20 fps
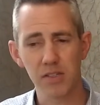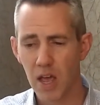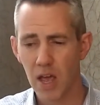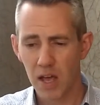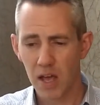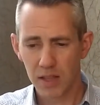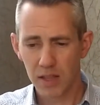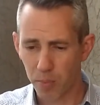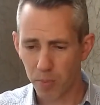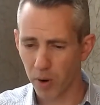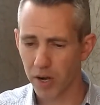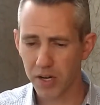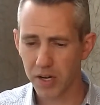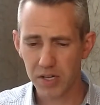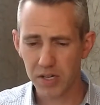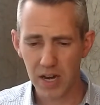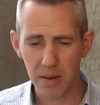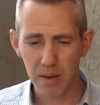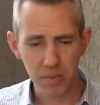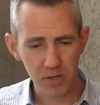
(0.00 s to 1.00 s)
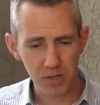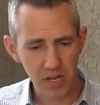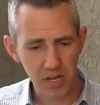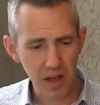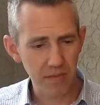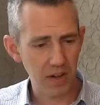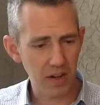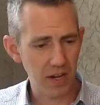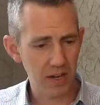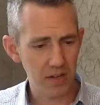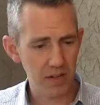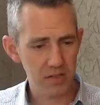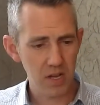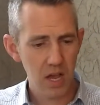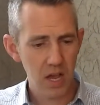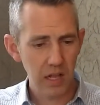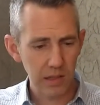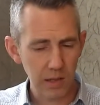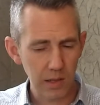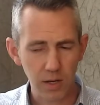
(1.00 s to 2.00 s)
the point of chapter 7 is
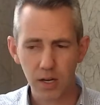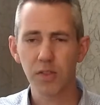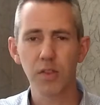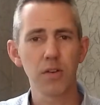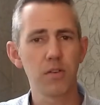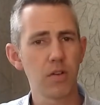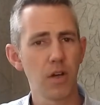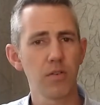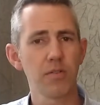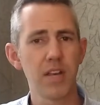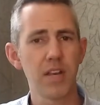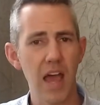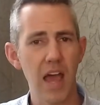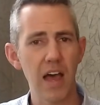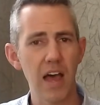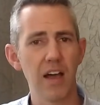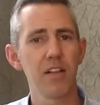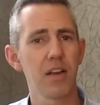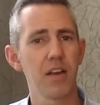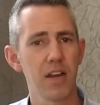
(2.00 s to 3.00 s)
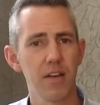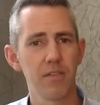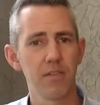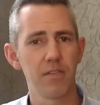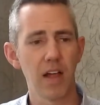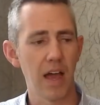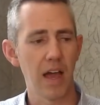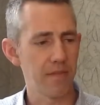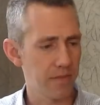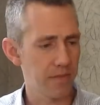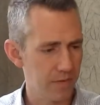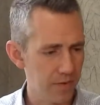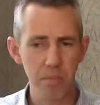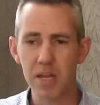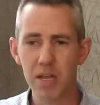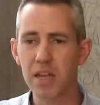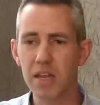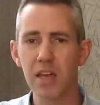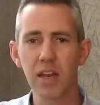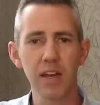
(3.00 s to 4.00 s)
look at the totality of life from
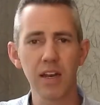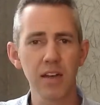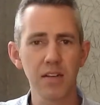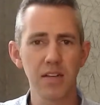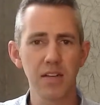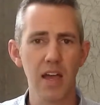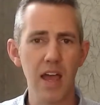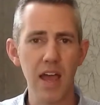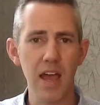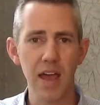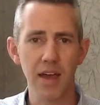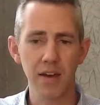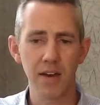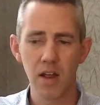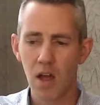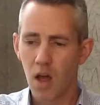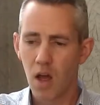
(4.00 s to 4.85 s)
beginning to end.